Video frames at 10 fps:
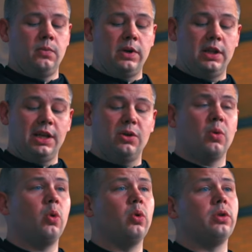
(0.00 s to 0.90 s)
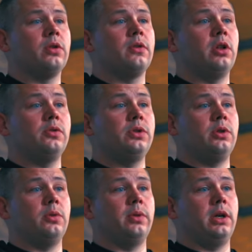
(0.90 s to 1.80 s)
We need to hold close
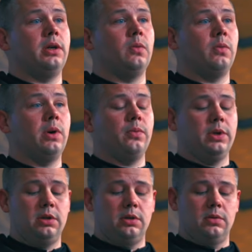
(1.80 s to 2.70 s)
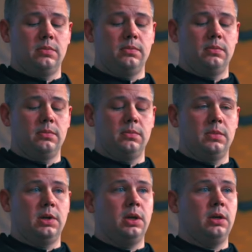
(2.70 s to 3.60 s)
to it in what we do.
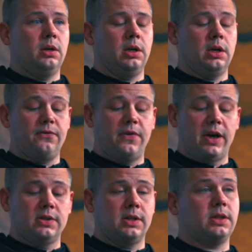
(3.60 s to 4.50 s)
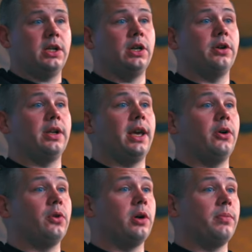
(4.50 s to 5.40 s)
It affects us here and
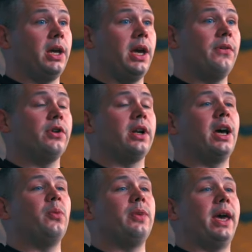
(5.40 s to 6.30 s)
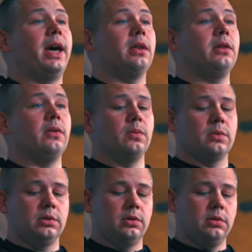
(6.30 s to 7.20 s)
now in our behavior and how we act in the
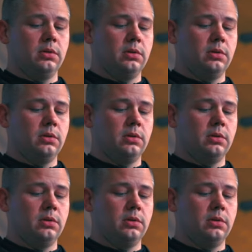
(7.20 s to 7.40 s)
world.